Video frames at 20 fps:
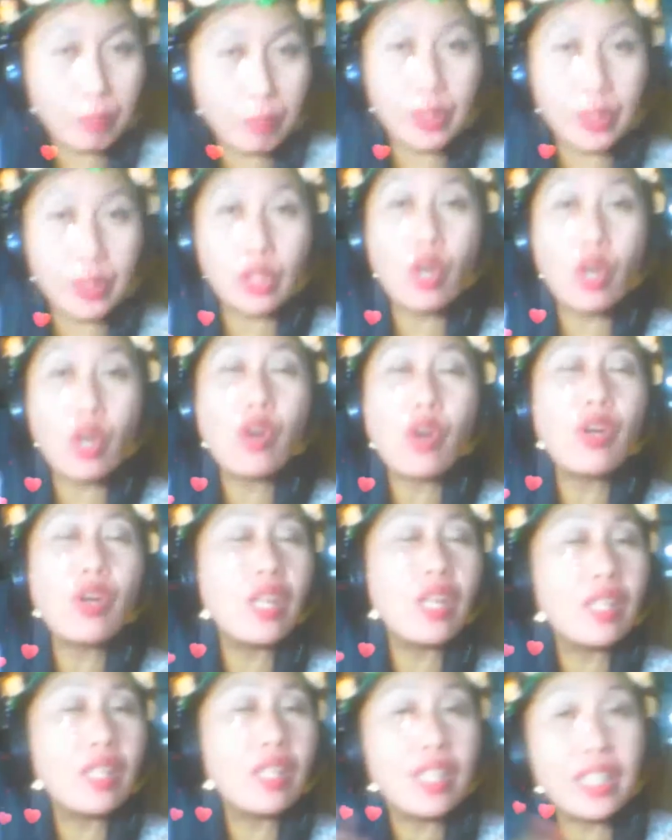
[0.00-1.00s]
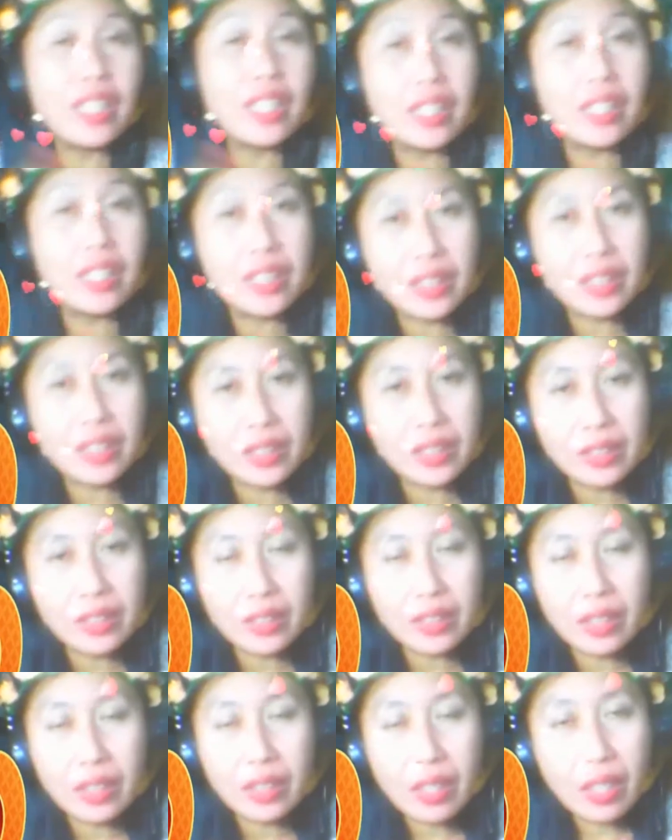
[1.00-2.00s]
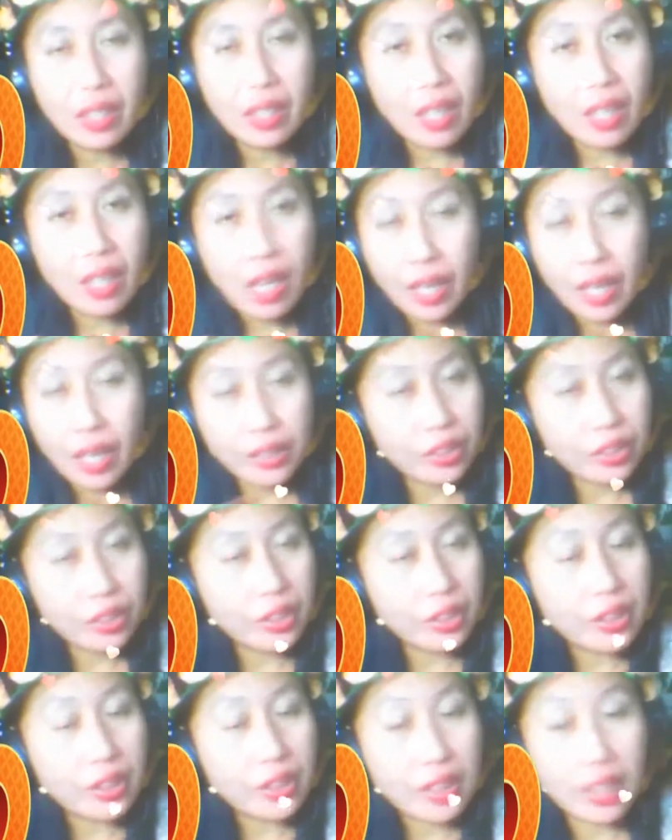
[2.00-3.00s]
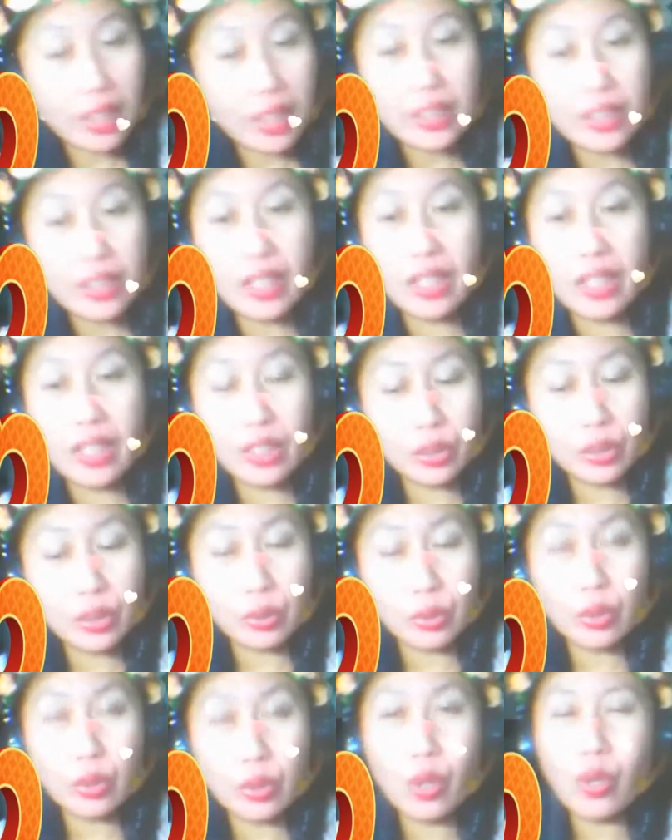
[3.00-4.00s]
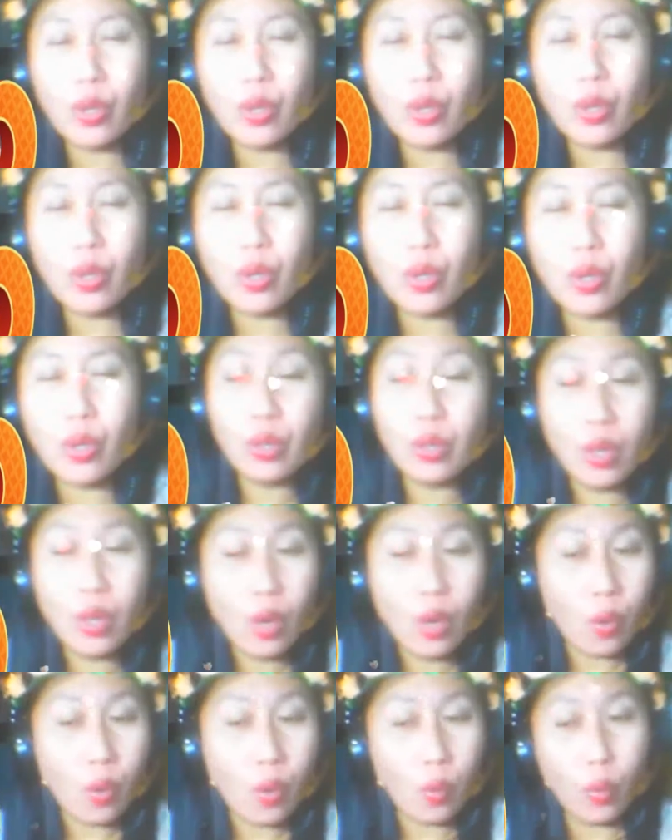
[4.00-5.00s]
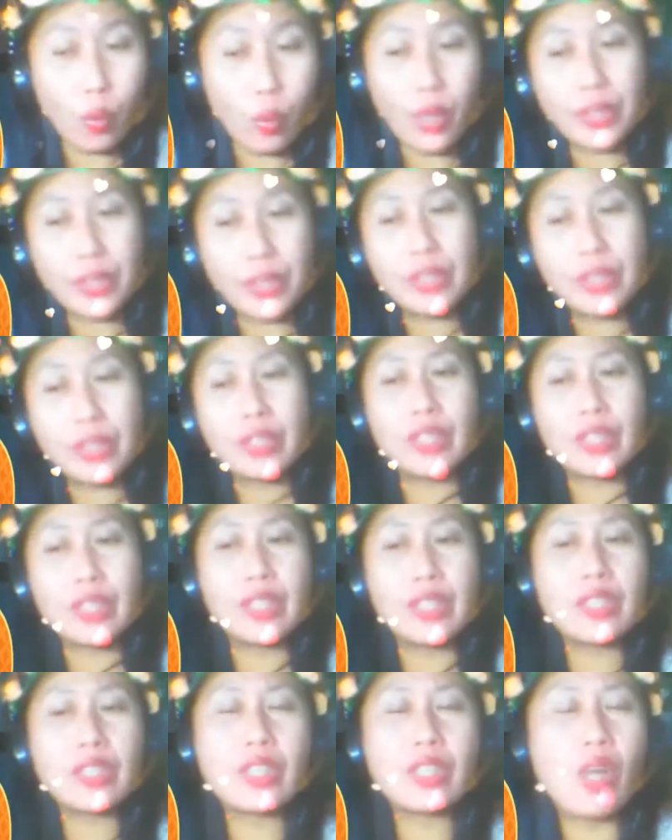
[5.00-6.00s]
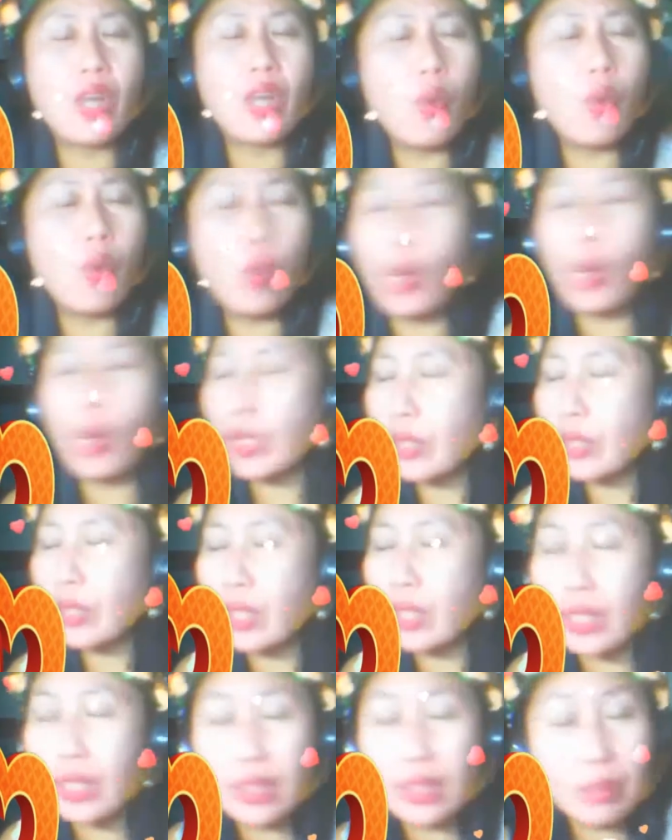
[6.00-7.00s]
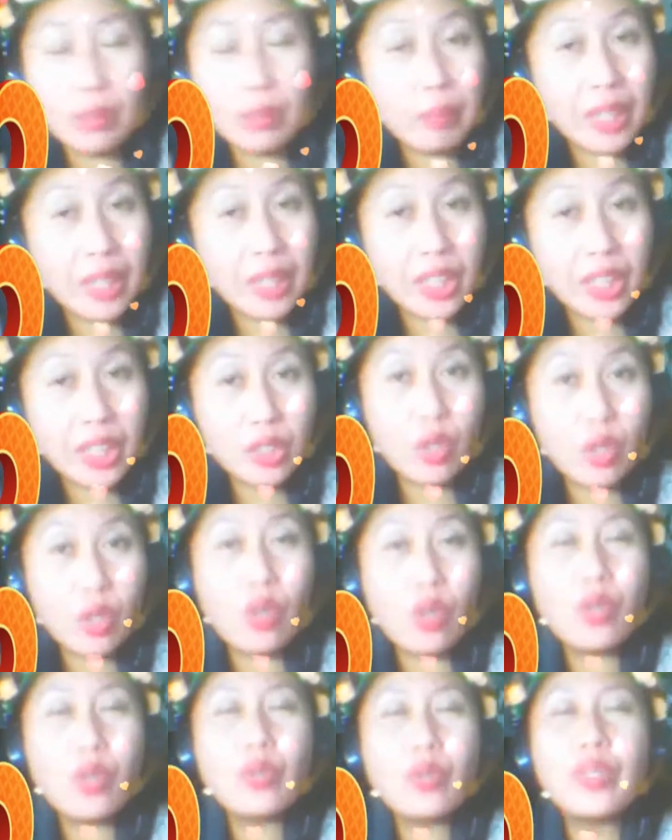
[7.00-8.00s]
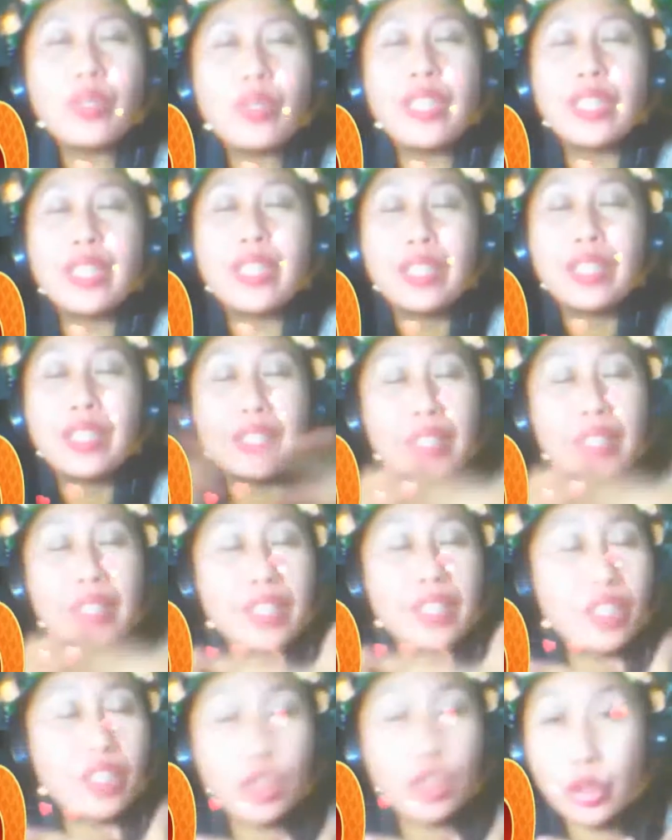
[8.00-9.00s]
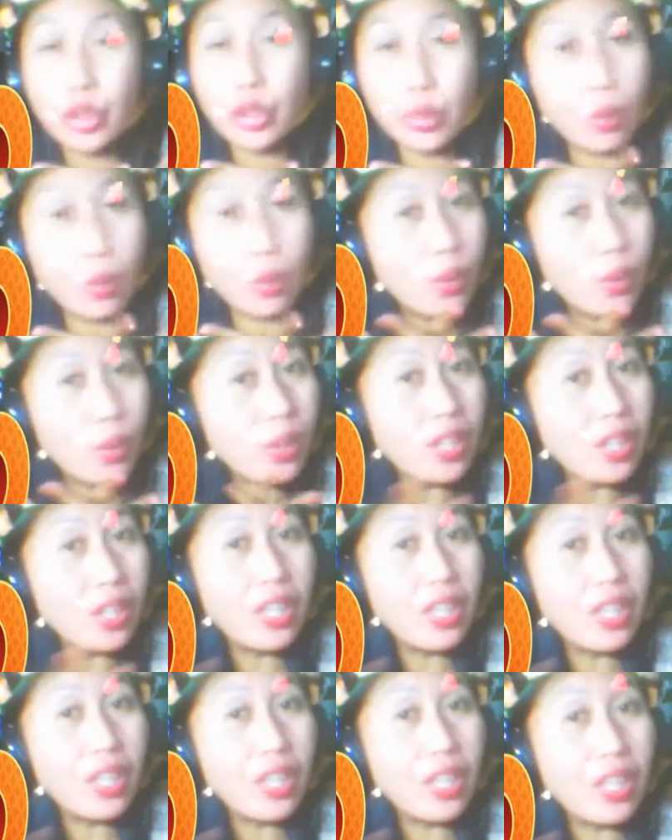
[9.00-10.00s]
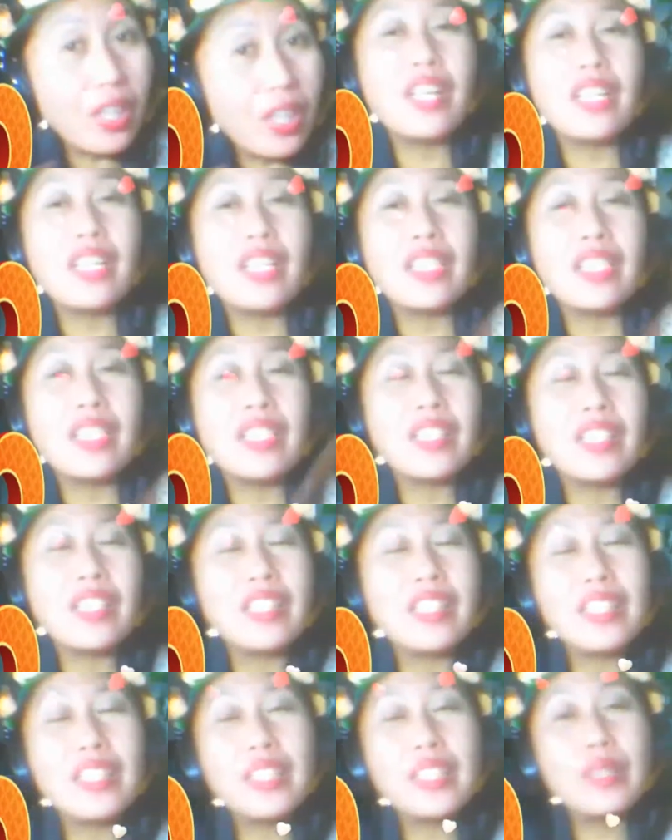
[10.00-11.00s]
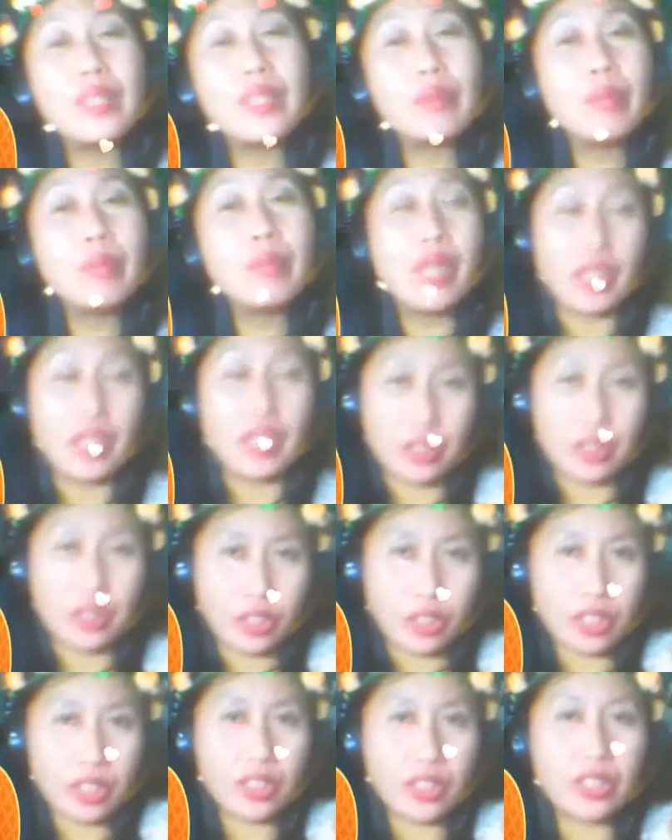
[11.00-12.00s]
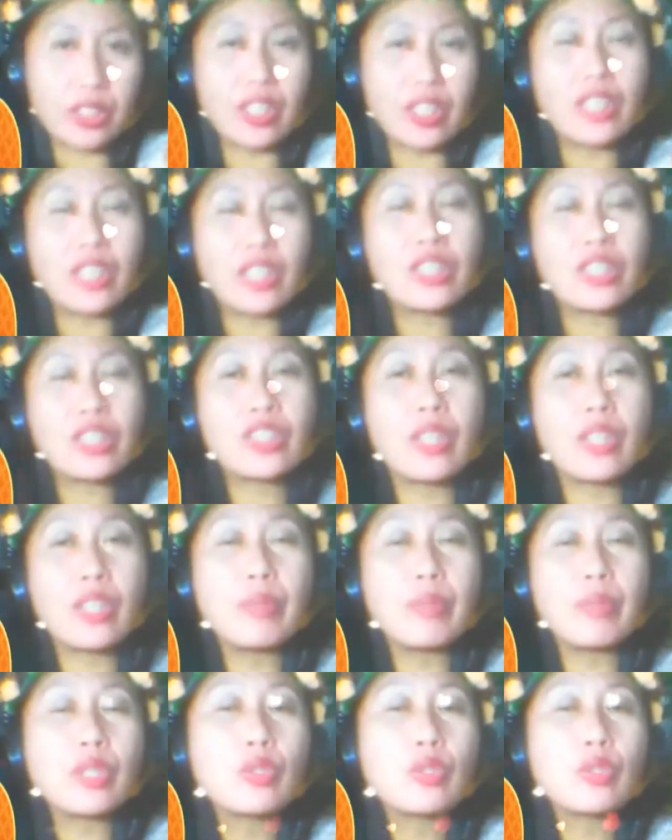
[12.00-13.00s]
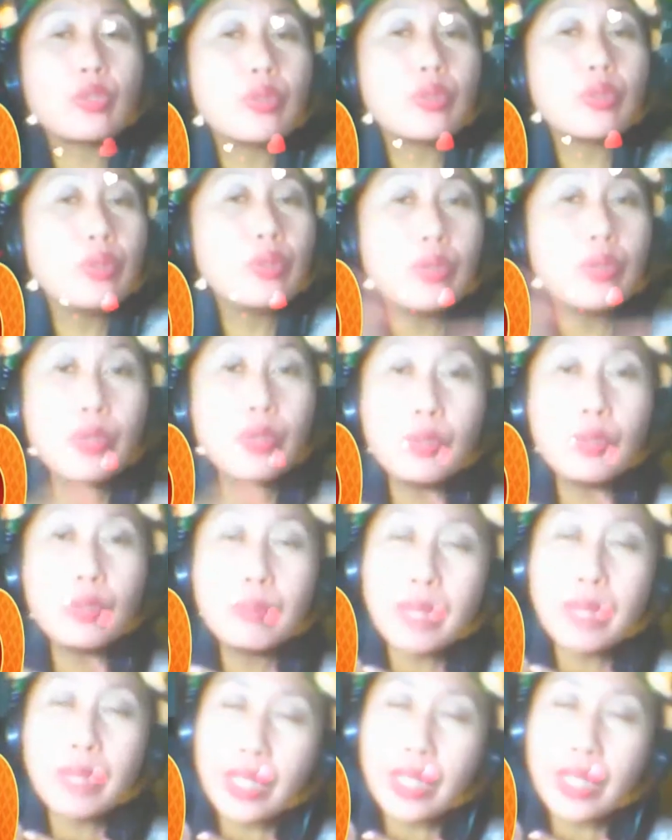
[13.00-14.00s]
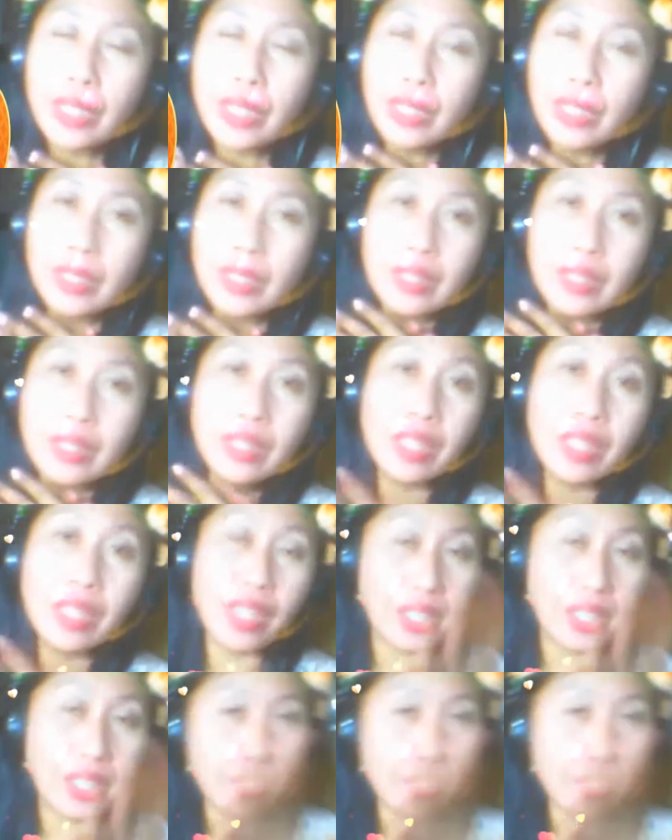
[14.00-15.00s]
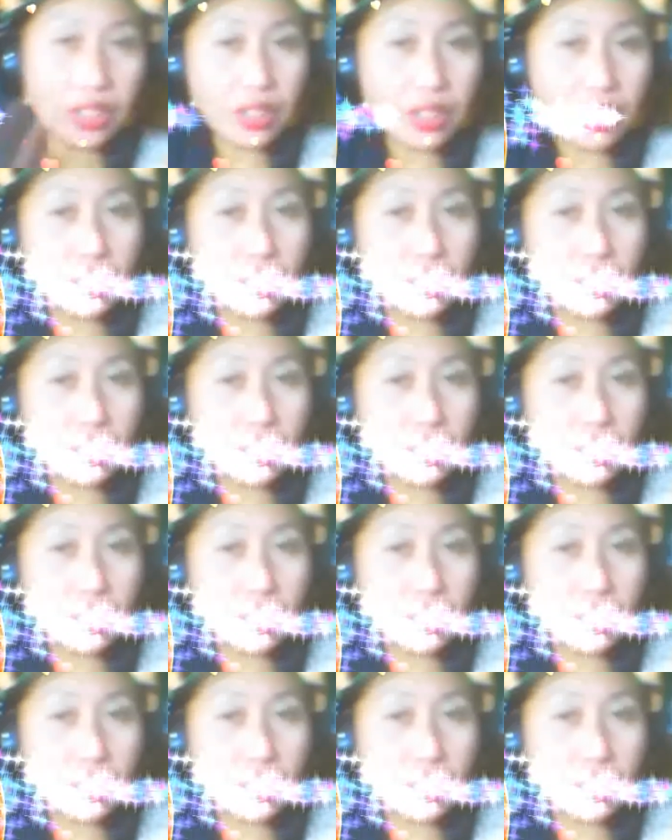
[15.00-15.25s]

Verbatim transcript: it all in. I just gotta let you know what it is I want. Let me go. It's your love. Just does something to me and send the